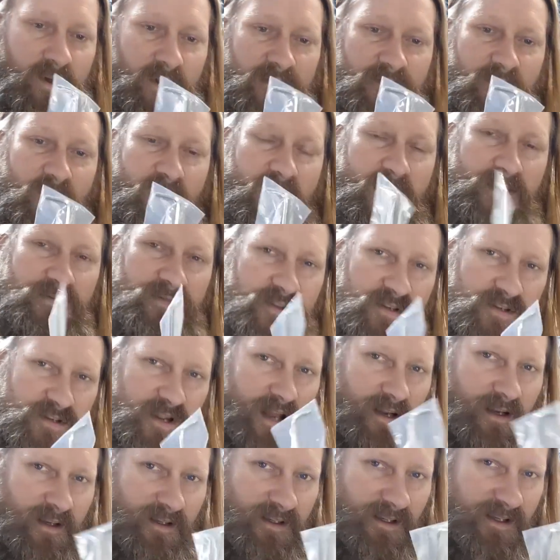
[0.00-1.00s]
if I add this
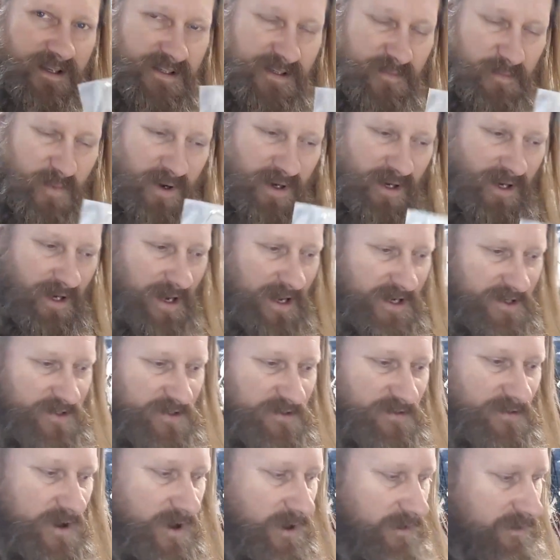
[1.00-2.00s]
Allen key to my
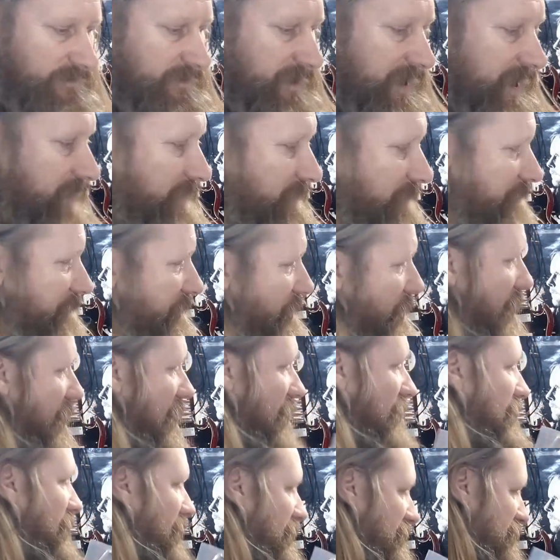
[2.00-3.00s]
collection, I've now
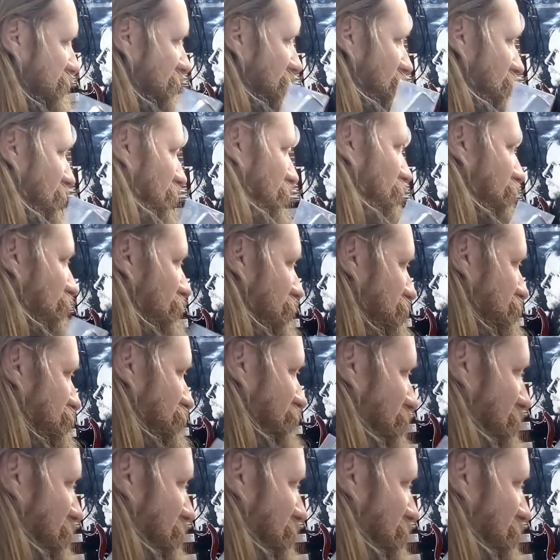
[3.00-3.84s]
got somewhere in the region of